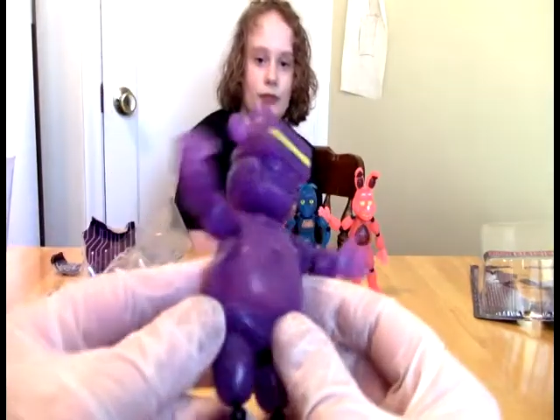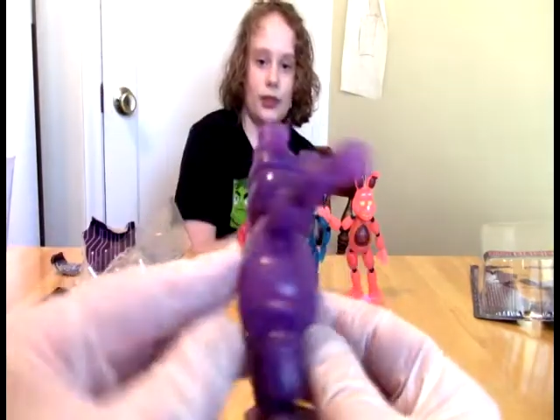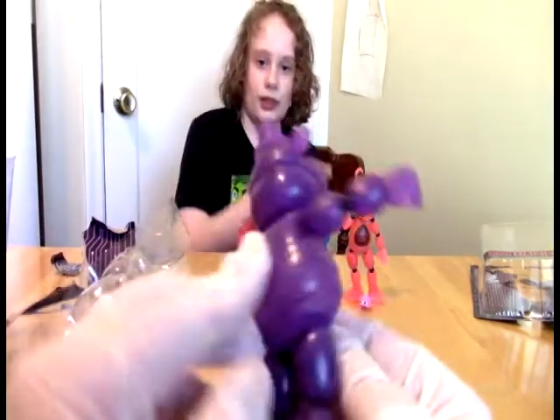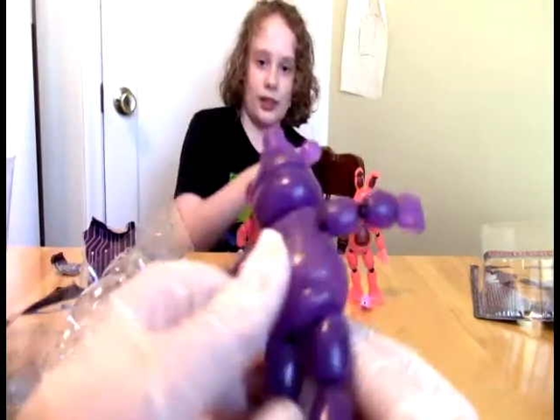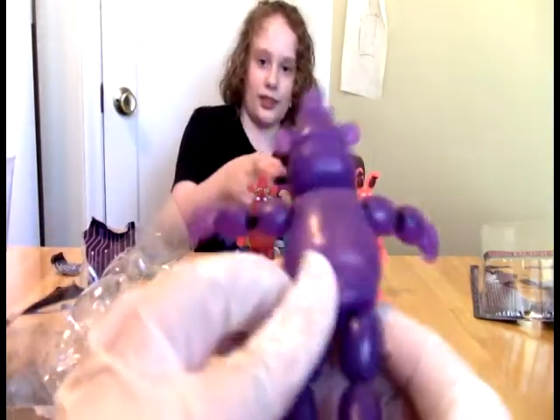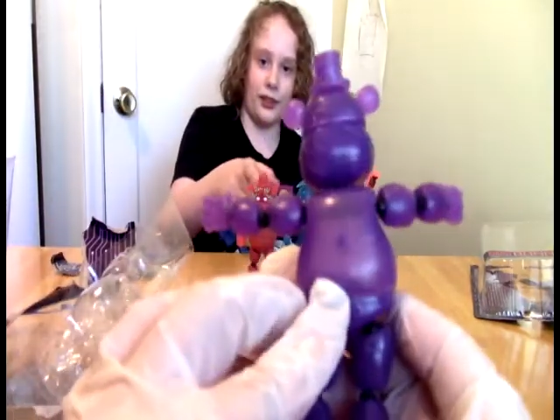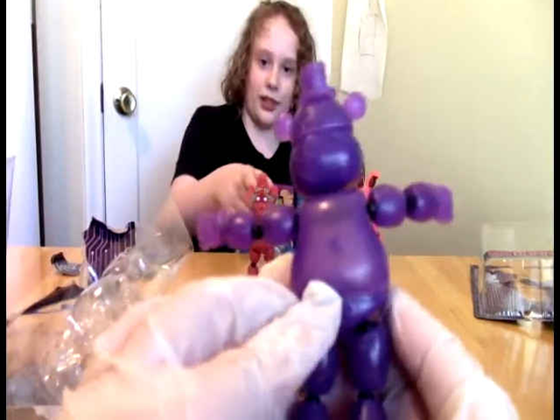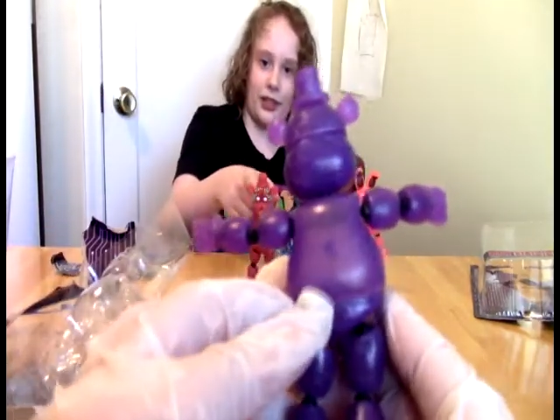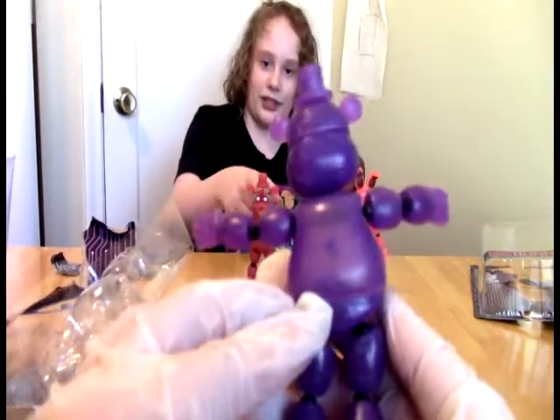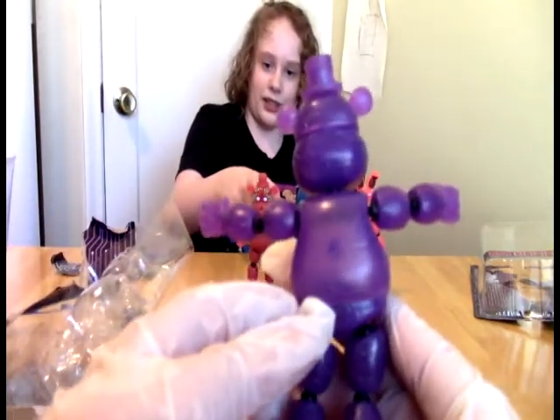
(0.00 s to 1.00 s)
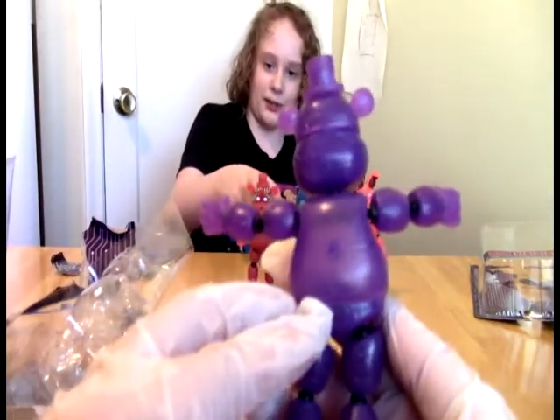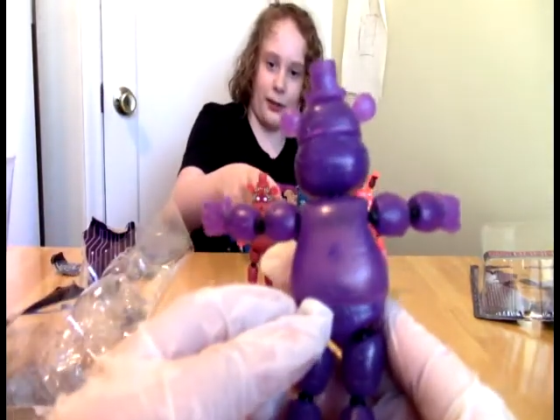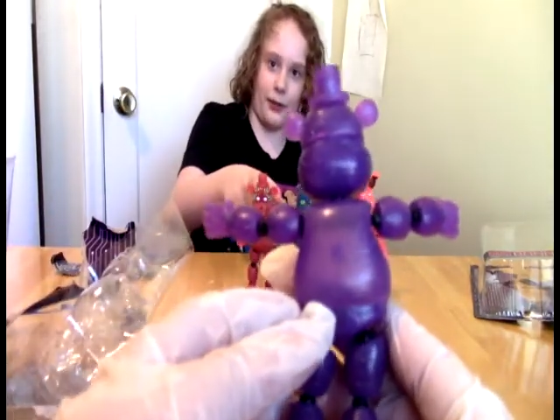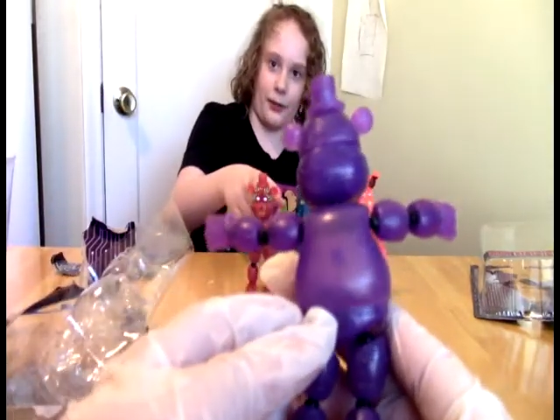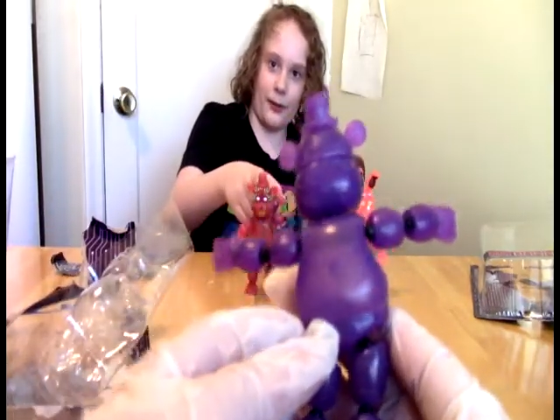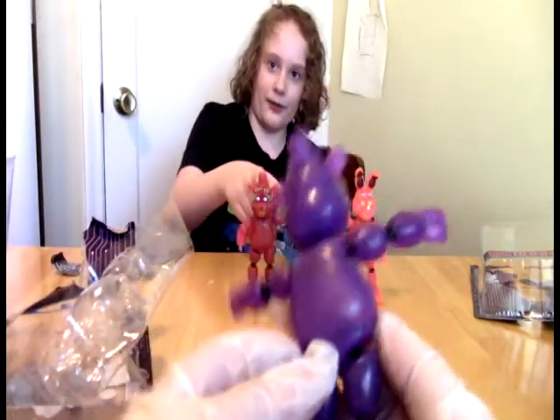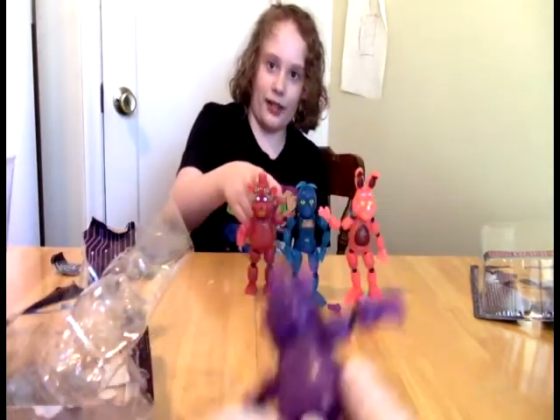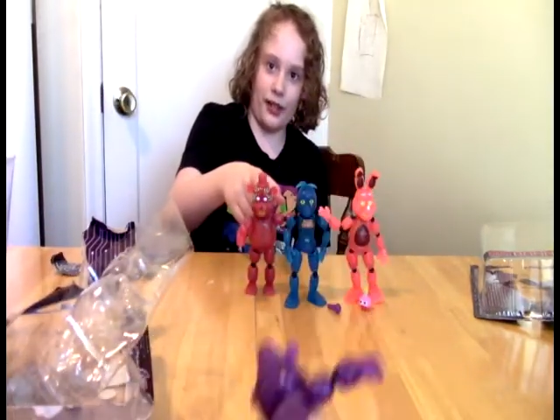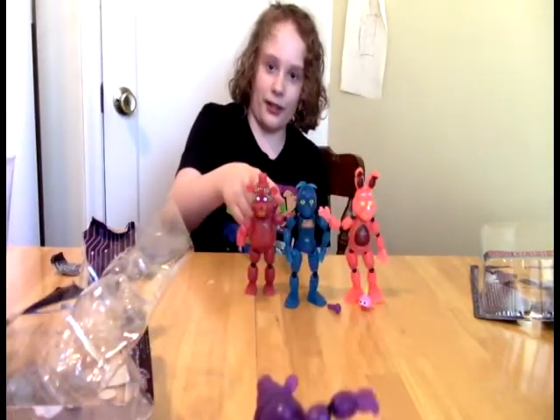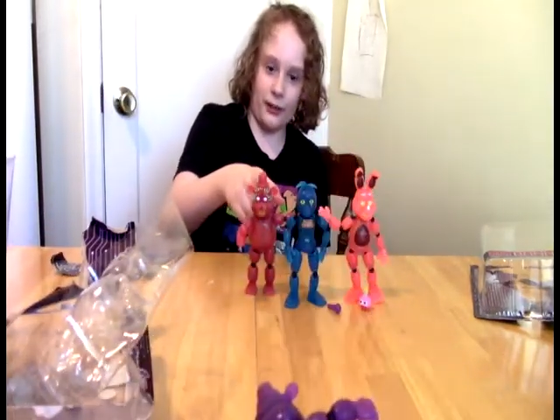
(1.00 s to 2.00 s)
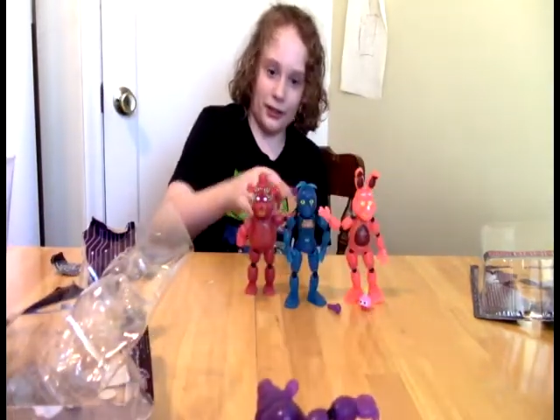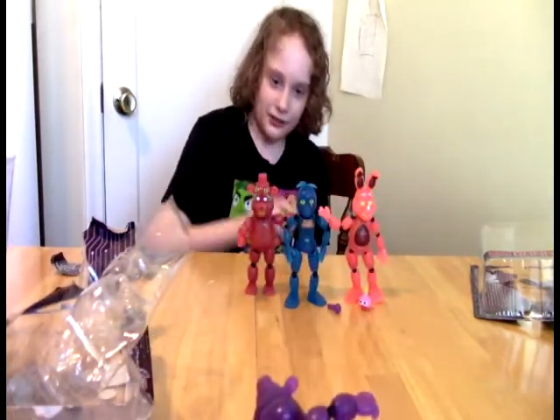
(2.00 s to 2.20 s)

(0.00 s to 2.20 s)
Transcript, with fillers: also, look at this pose we've got going.